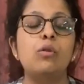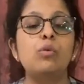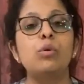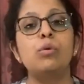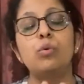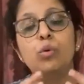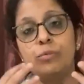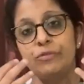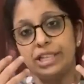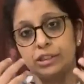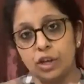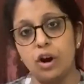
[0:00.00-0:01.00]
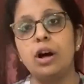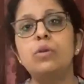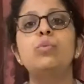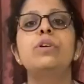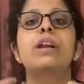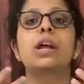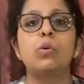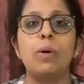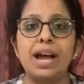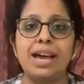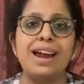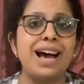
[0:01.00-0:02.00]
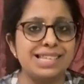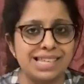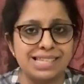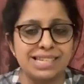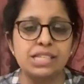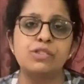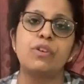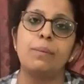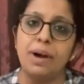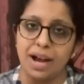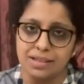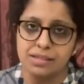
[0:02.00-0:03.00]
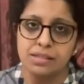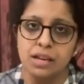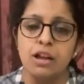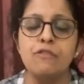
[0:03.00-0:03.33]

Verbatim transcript: whom we thought would require assistance from us,